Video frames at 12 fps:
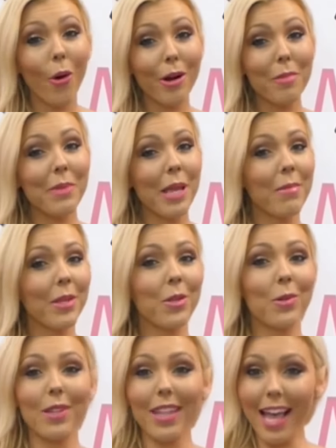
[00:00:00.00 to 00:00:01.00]
or maybe
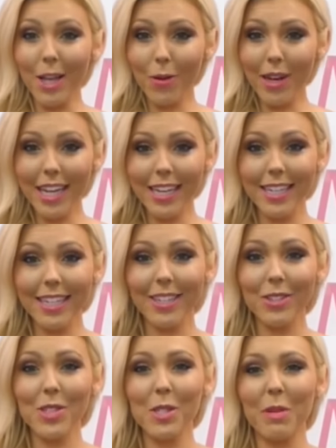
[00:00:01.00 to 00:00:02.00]
you like walking in
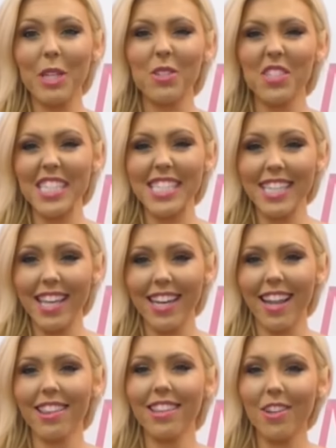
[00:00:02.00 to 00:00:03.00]
heels but you just
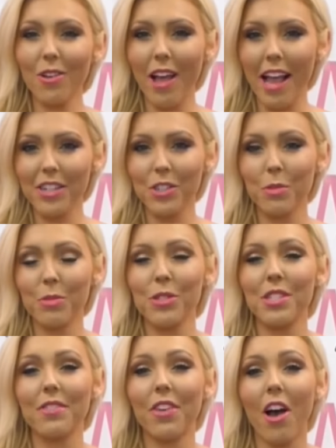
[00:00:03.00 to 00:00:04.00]
need a little extra
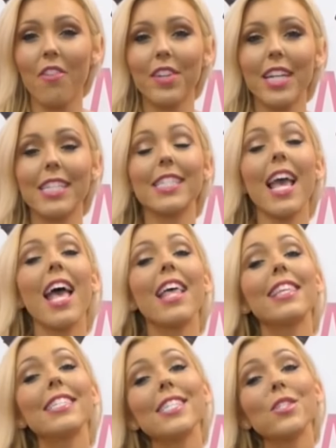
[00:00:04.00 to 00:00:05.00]
boost of confidence,
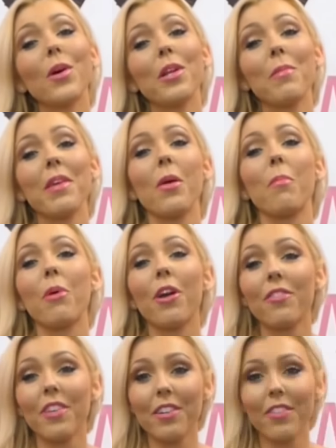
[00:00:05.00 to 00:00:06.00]
this is going to be the
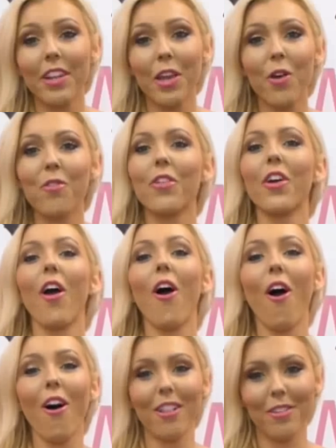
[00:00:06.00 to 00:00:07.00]
perfect video for
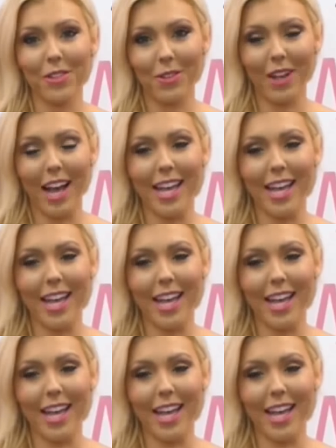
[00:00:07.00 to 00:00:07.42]
all of you